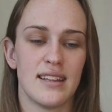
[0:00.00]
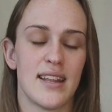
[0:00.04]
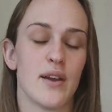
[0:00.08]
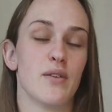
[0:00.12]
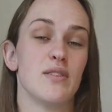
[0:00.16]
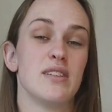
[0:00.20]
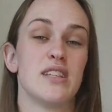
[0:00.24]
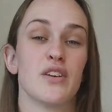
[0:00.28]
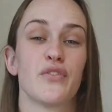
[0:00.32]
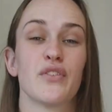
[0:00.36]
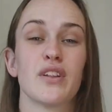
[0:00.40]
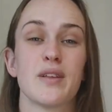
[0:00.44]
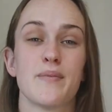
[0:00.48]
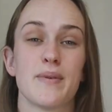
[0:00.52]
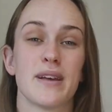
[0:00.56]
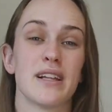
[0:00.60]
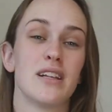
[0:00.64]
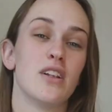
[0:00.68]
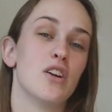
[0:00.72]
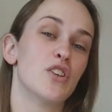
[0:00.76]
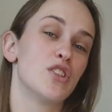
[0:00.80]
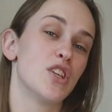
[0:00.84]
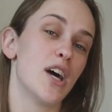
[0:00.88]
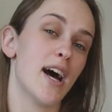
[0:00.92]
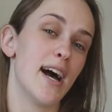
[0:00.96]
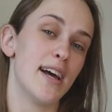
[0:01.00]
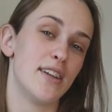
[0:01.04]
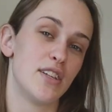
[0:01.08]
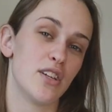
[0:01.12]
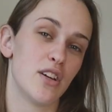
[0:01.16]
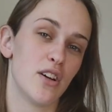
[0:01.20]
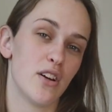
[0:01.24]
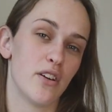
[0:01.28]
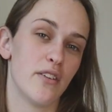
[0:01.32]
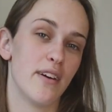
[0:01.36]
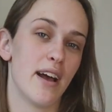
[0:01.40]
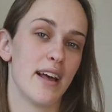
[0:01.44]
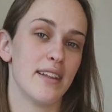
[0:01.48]
They would definitely be a lot
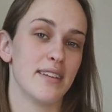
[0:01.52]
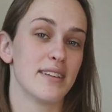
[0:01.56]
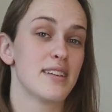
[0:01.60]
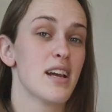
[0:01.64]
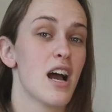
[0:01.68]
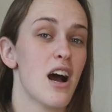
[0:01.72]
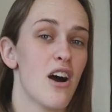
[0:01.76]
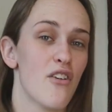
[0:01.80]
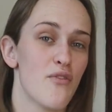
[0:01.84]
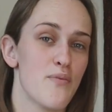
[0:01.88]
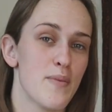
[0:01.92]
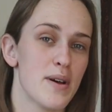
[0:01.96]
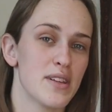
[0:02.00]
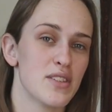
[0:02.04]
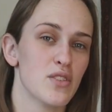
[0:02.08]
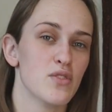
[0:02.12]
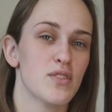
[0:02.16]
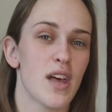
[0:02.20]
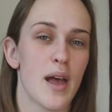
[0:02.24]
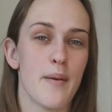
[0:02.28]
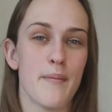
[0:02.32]
tighter around the calf muscles.